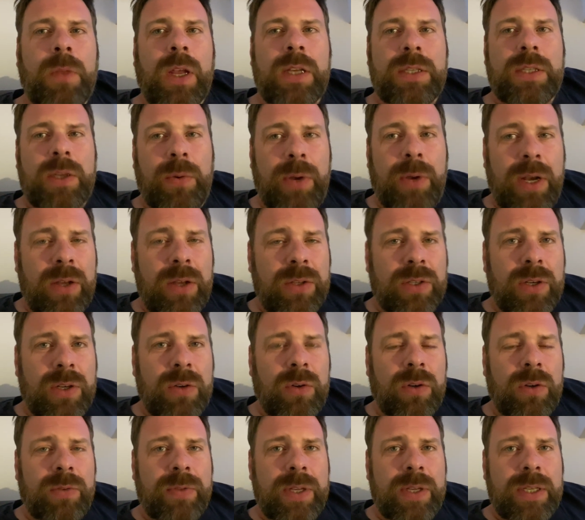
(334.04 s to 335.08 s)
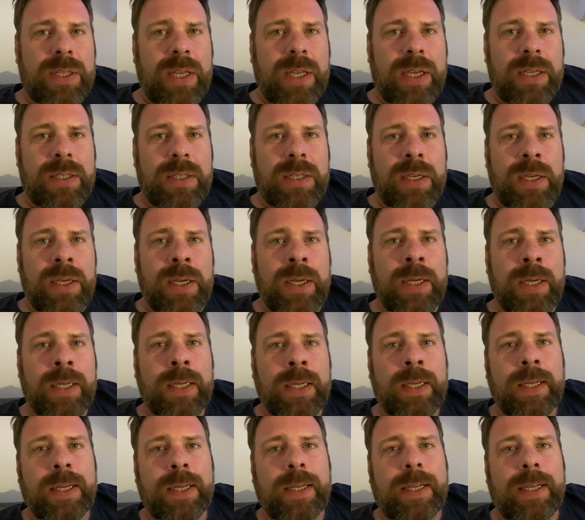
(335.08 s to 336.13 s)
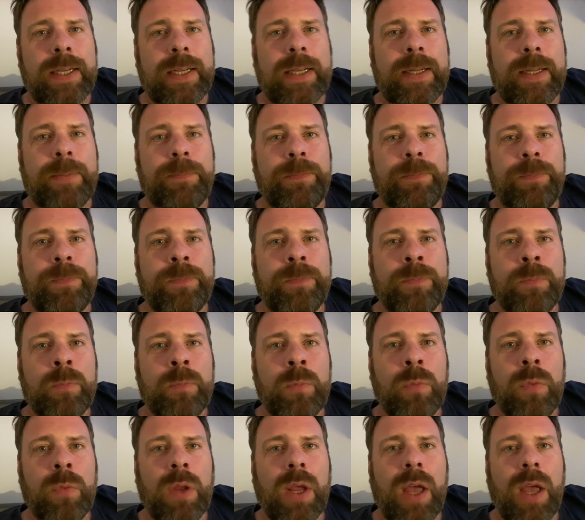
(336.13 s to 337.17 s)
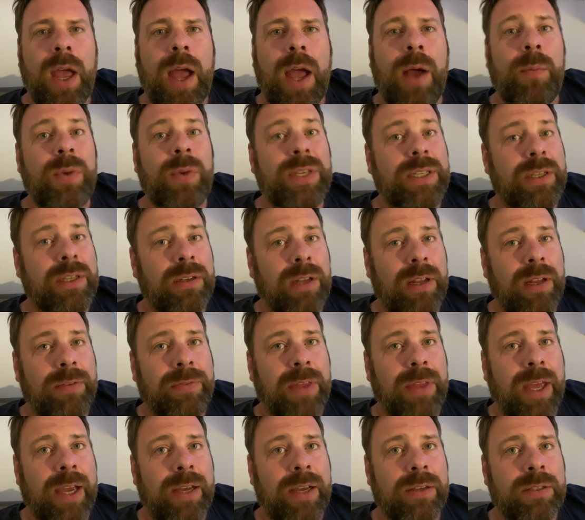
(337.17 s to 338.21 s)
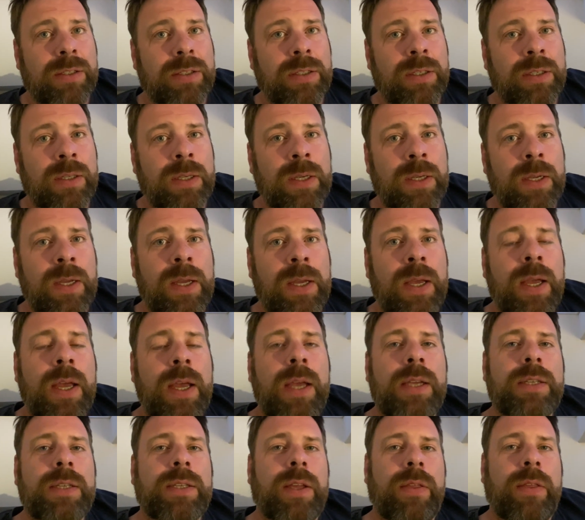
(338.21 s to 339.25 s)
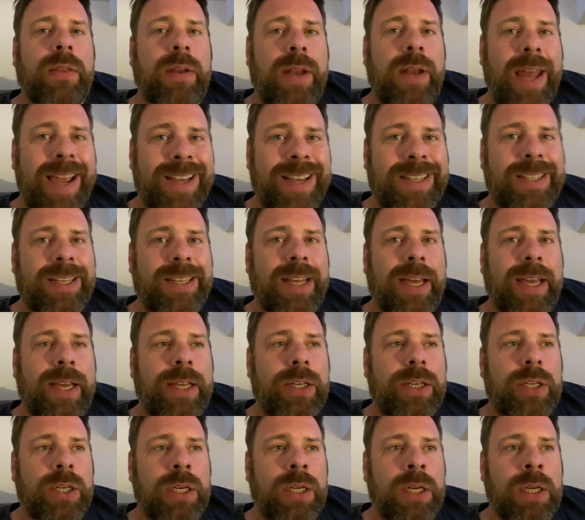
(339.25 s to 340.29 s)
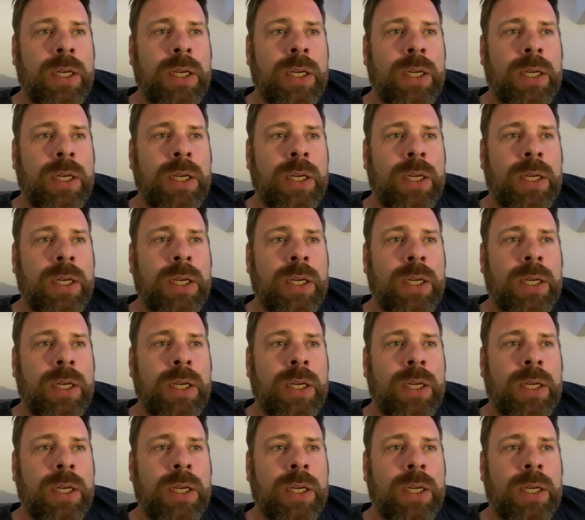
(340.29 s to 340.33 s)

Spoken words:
we looked at all of these things, and we still loved the house. So the next stage